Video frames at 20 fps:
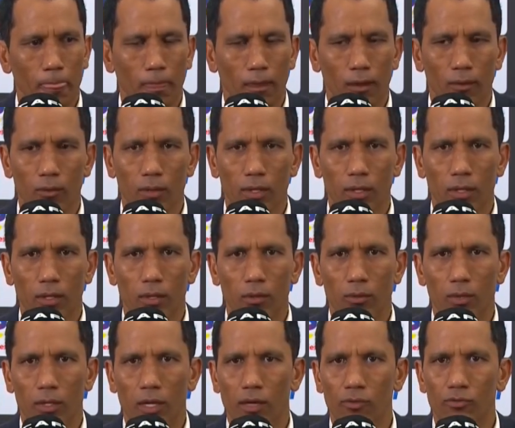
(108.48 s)

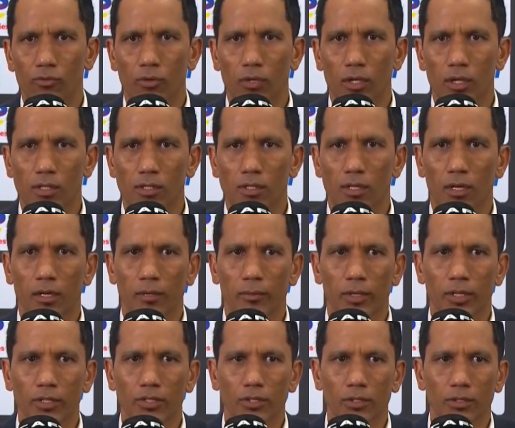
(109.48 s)
we will have to cut
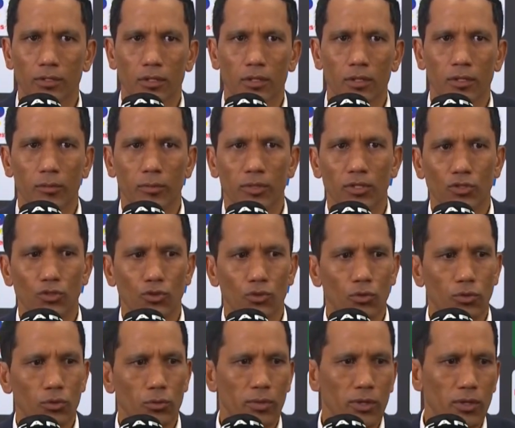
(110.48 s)
celebrations a little bit
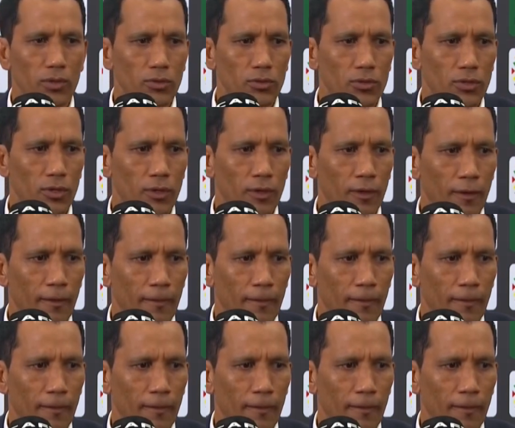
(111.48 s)
short, because